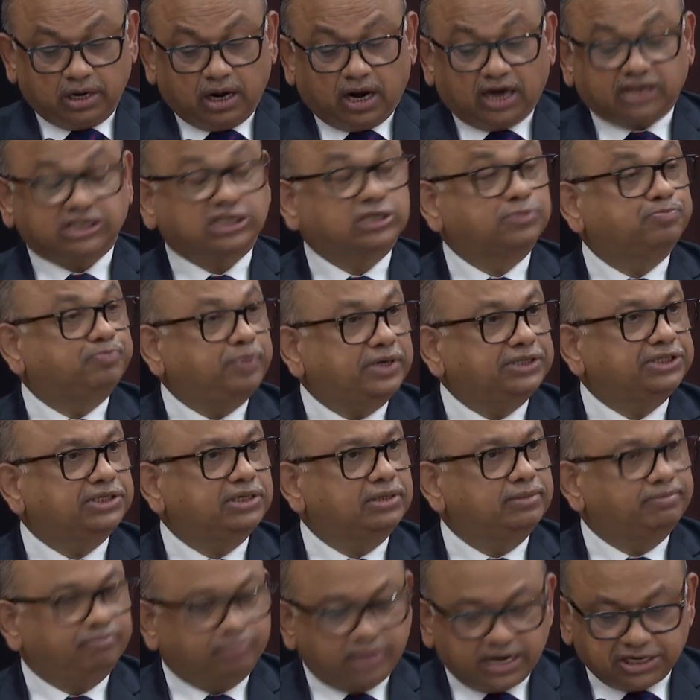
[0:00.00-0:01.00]
A
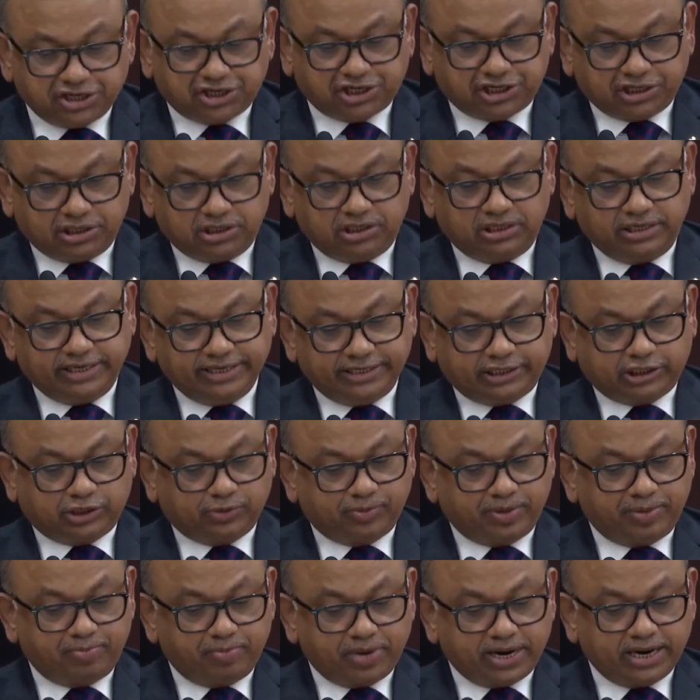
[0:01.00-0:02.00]
special mention needs to
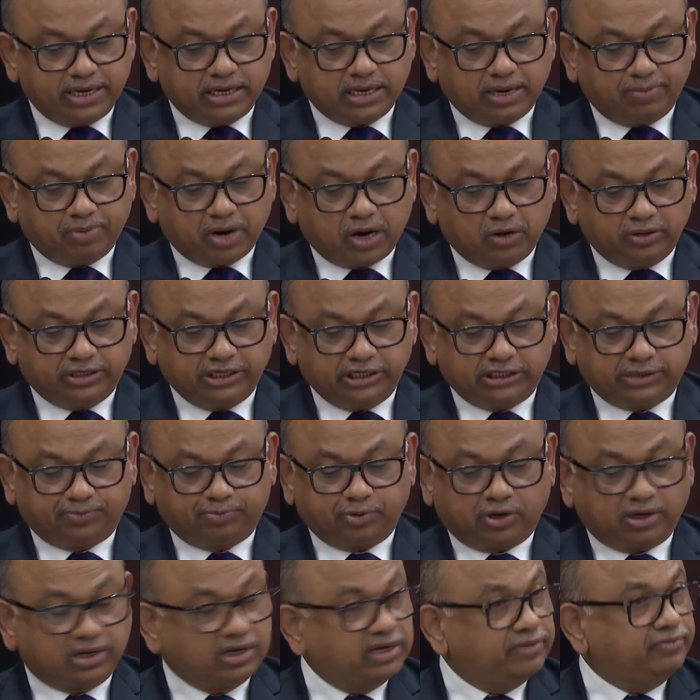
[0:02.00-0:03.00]
be made about his
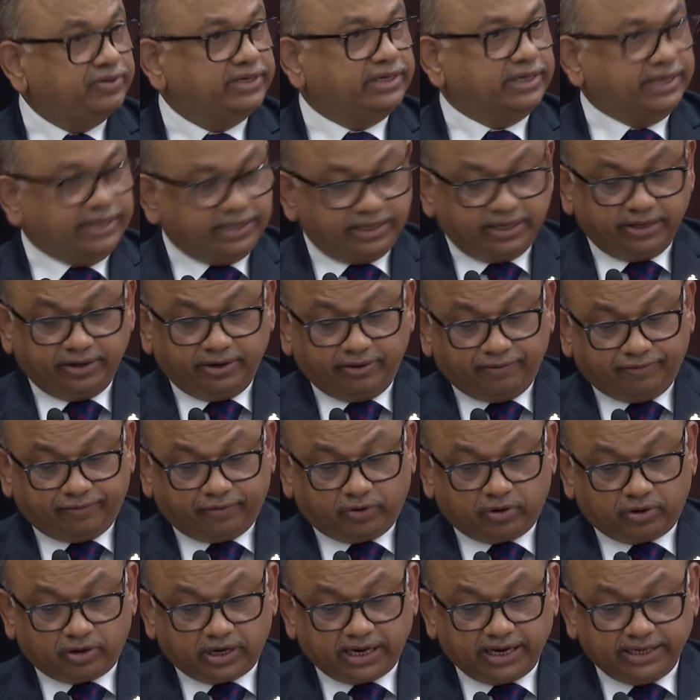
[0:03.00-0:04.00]
proclivity
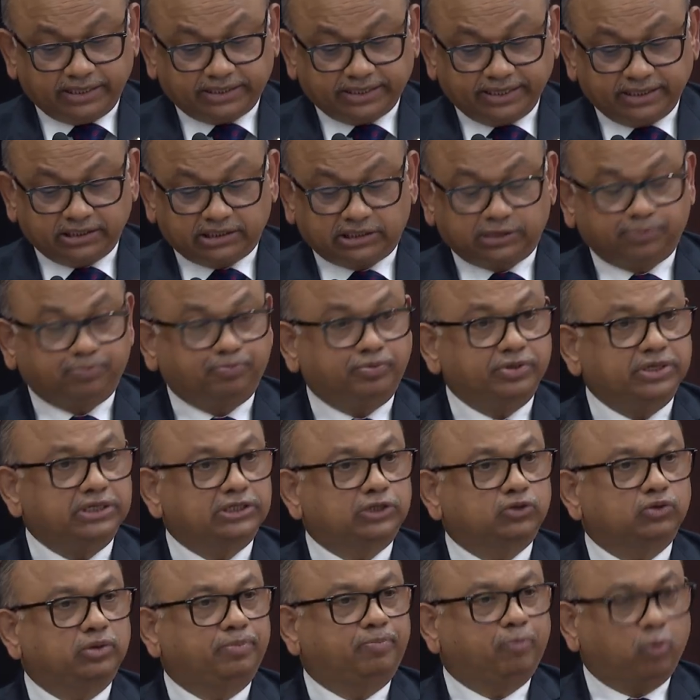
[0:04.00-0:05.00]
for writing
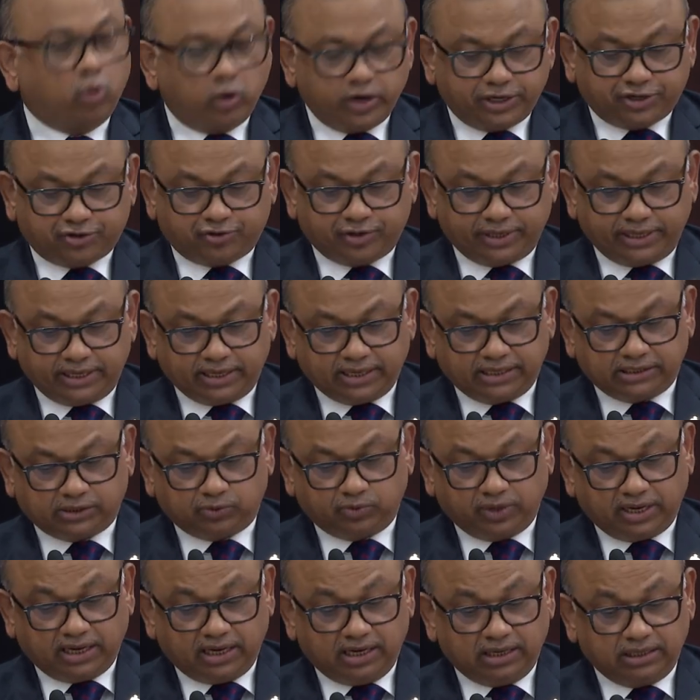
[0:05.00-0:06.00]
spiritual poetry as
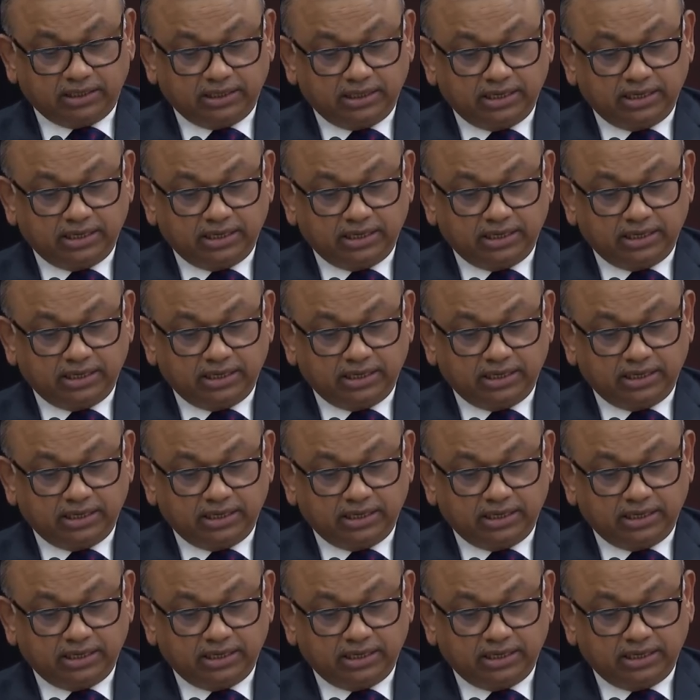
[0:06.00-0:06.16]
well,